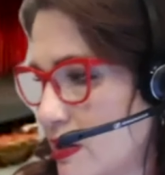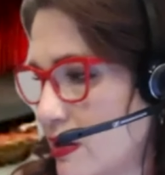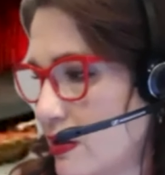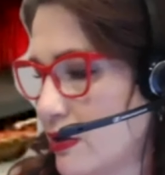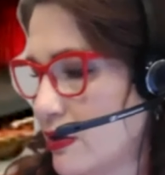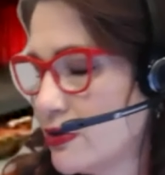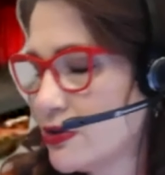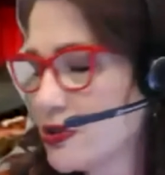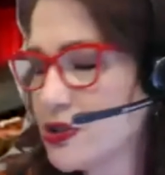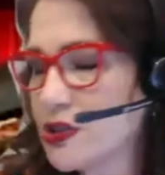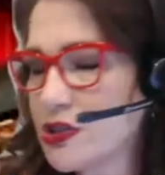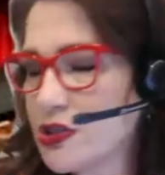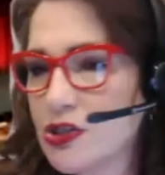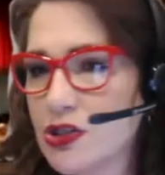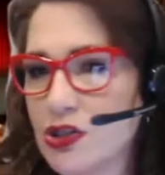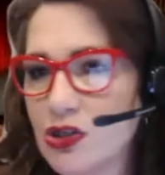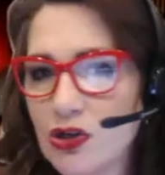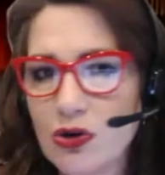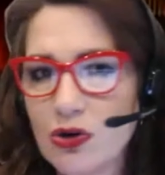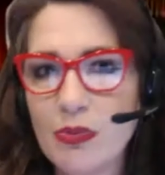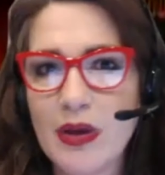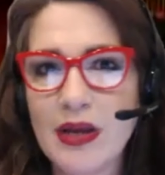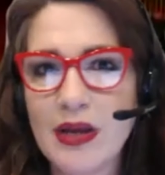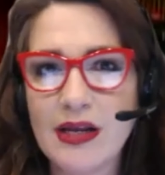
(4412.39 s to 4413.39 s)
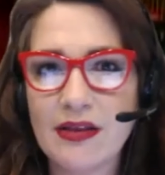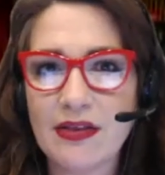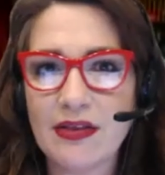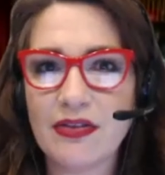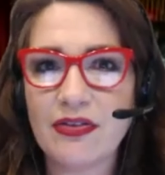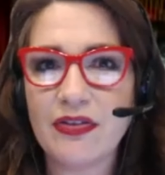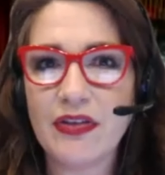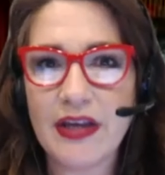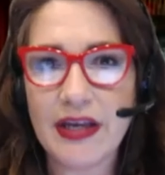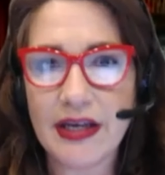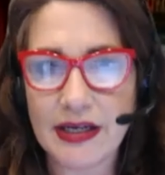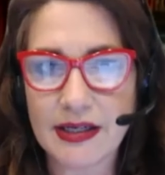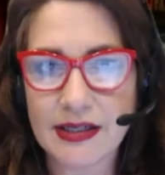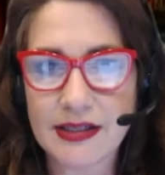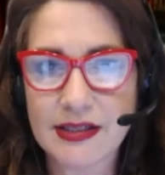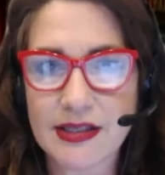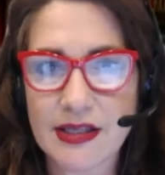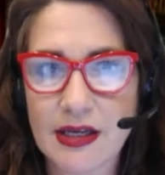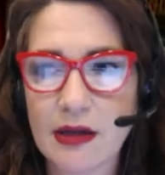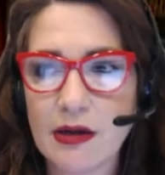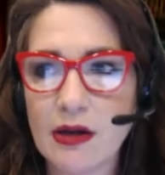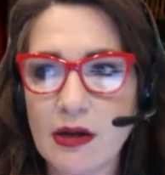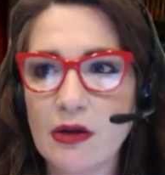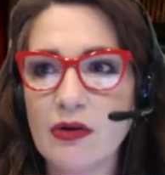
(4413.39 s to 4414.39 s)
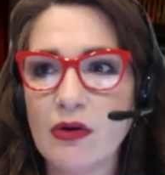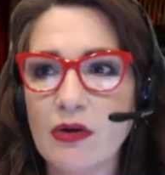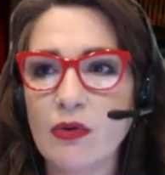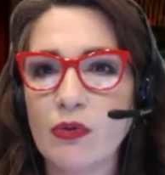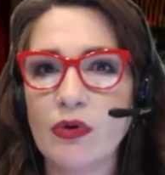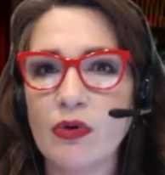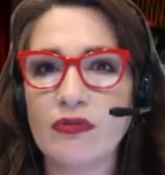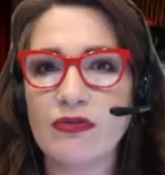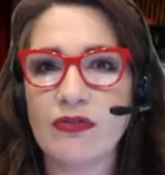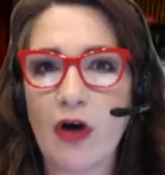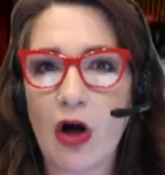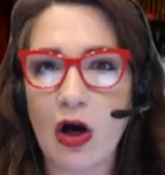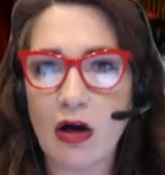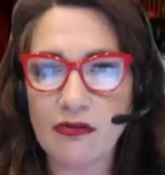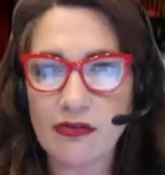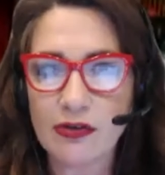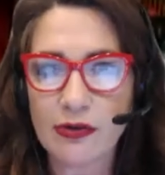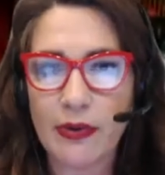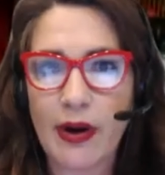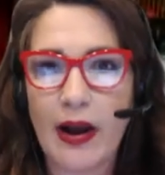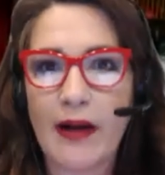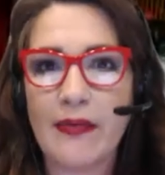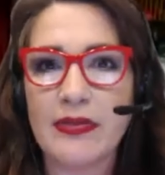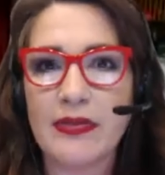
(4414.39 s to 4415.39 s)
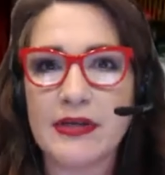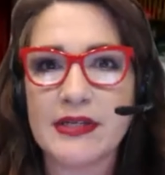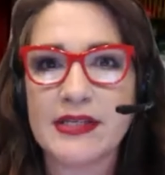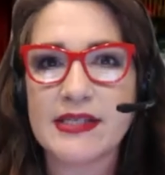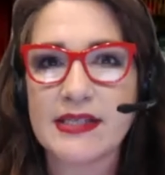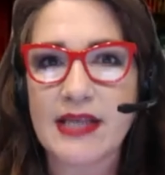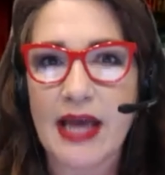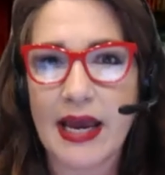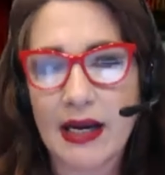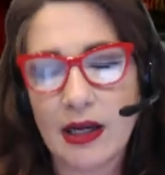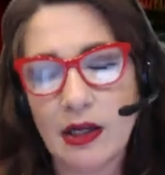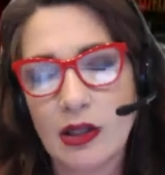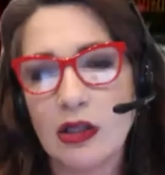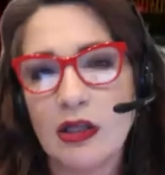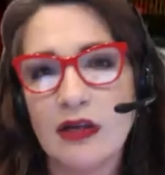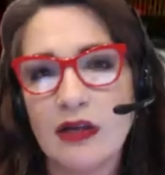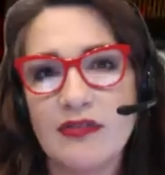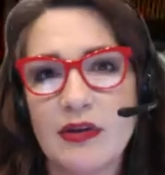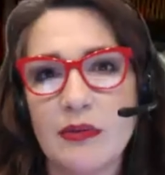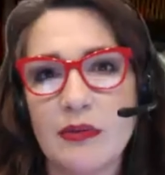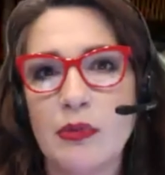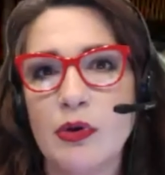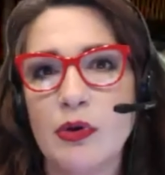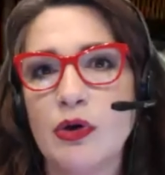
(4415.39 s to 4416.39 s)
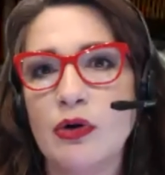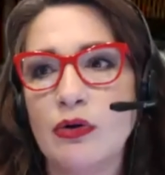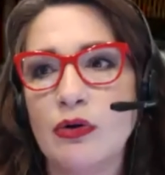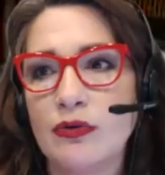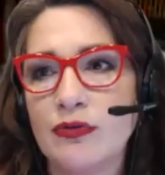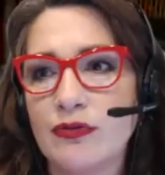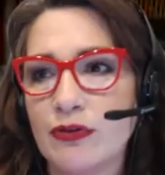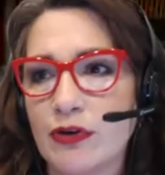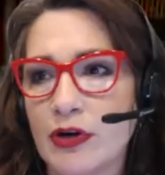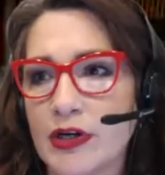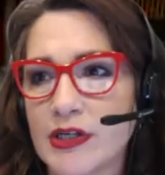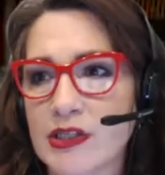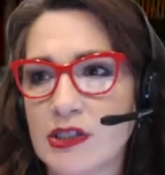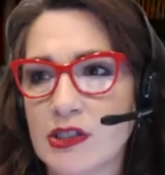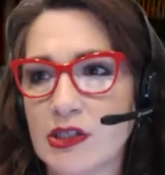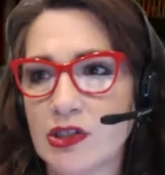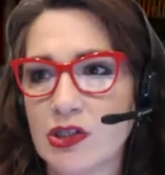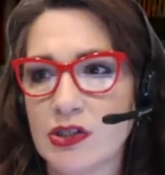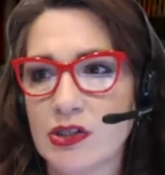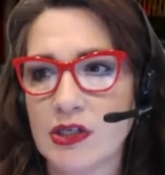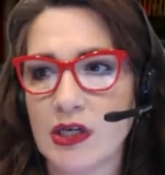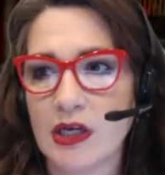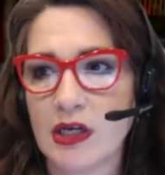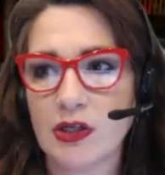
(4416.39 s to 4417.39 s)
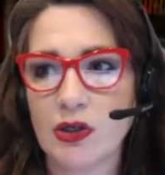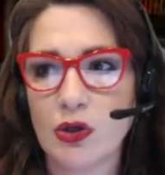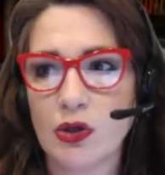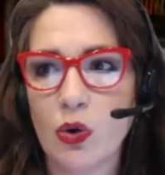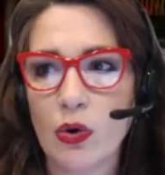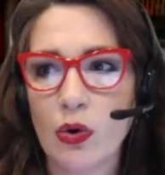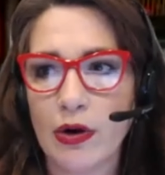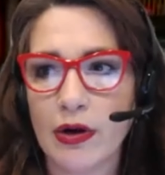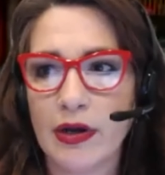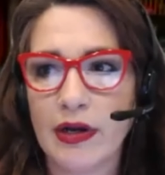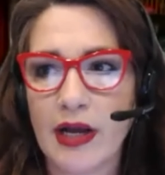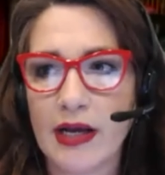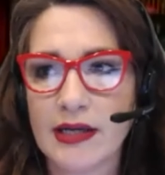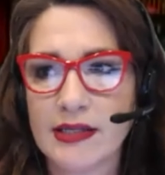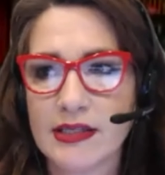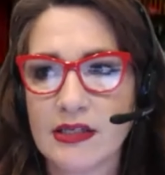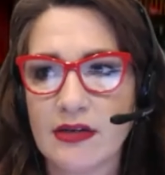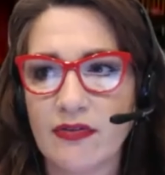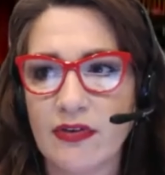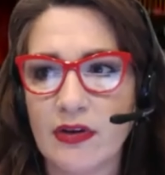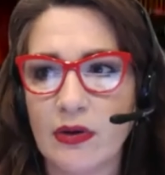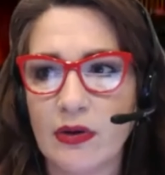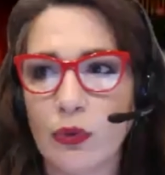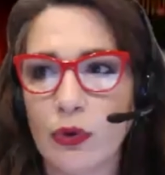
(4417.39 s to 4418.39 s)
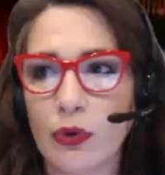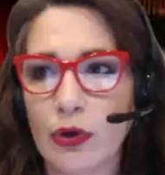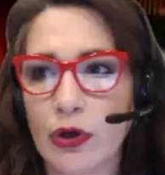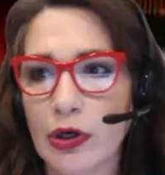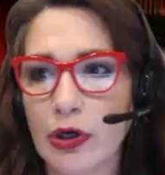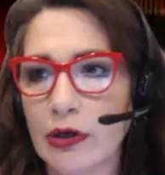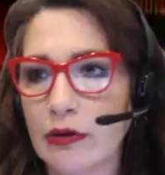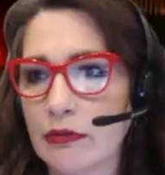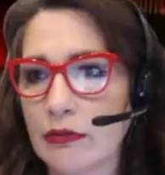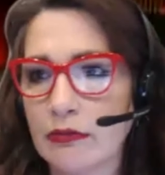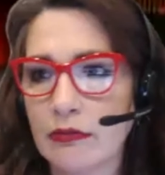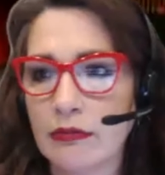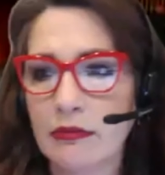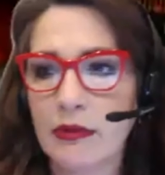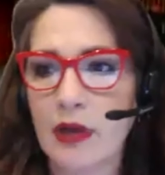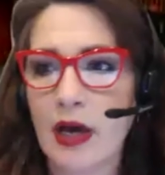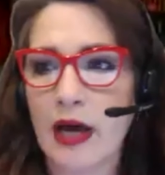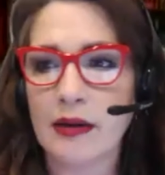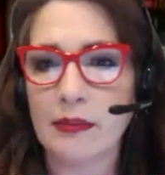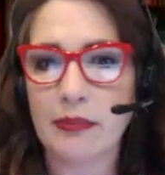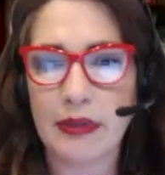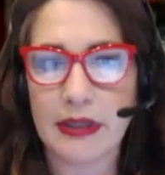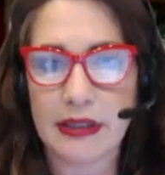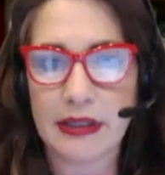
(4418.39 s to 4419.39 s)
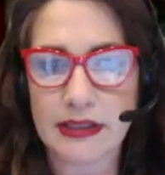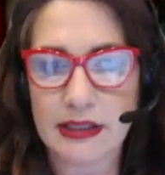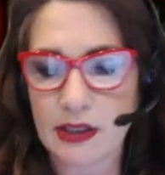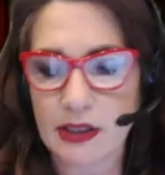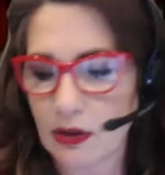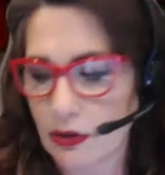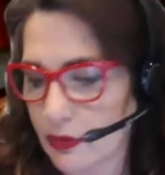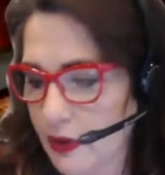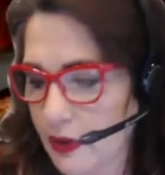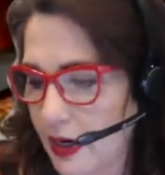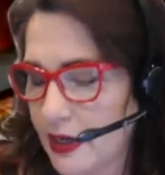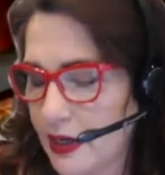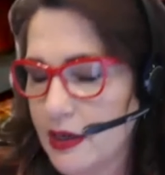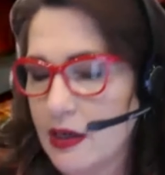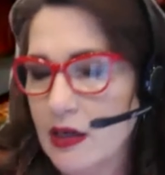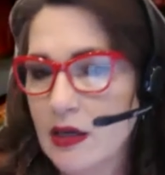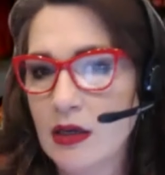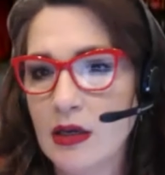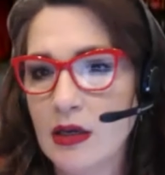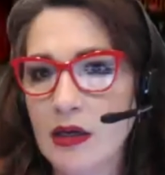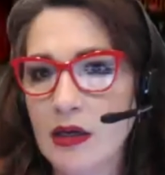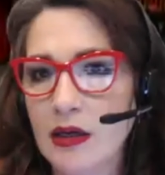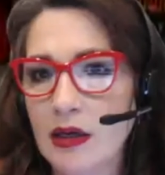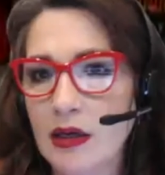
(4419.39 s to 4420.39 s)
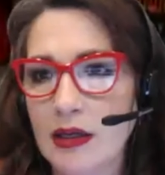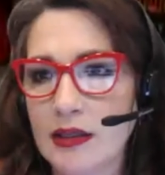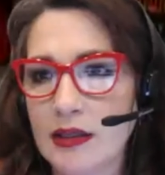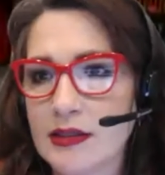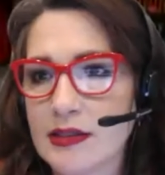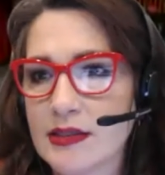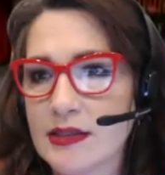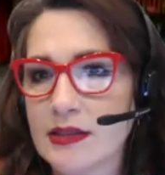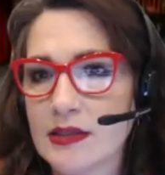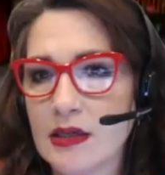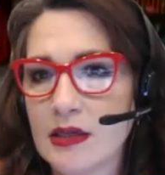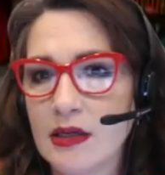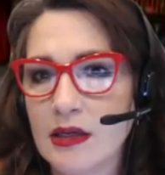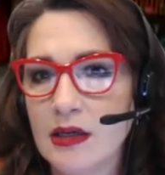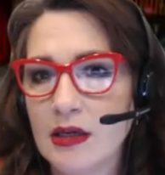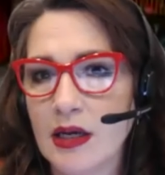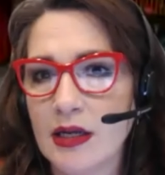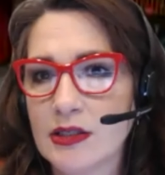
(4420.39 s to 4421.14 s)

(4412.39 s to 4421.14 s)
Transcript: There's too many things that revolve around the cycle of the moon for us to just ignore it as if it were not a big deal right it's right.